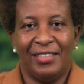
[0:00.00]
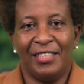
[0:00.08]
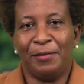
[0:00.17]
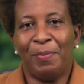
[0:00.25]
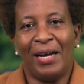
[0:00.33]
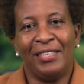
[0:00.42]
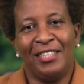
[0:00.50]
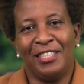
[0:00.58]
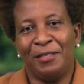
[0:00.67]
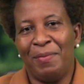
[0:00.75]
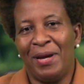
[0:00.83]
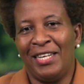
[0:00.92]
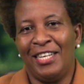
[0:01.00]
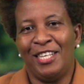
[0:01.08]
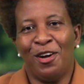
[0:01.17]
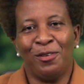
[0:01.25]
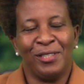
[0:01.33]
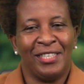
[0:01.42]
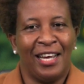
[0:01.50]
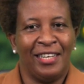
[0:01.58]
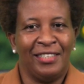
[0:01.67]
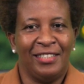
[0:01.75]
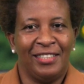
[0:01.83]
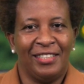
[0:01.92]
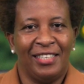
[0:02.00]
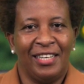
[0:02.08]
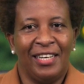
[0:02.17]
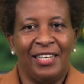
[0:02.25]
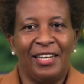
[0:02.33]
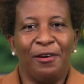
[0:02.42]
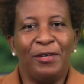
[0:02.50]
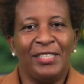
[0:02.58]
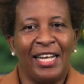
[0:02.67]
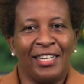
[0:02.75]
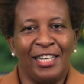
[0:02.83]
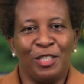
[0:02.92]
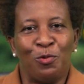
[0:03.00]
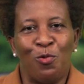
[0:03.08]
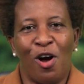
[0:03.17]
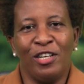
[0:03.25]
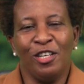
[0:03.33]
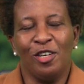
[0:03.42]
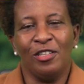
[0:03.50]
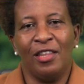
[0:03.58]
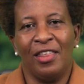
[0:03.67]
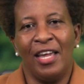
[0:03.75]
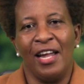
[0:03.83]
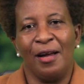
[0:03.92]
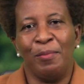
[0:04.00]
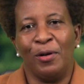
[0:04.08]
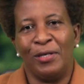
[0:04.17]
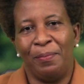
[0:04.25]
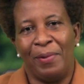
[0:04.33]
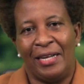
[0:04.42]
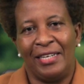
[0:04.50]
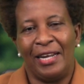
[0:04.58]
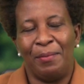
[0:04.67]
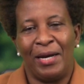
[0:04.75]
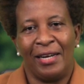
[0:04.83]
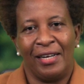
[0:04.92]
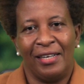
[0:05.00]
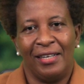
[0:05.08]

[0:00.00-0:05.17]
Despite its many downsides, there is at least one good thing about the pandemic.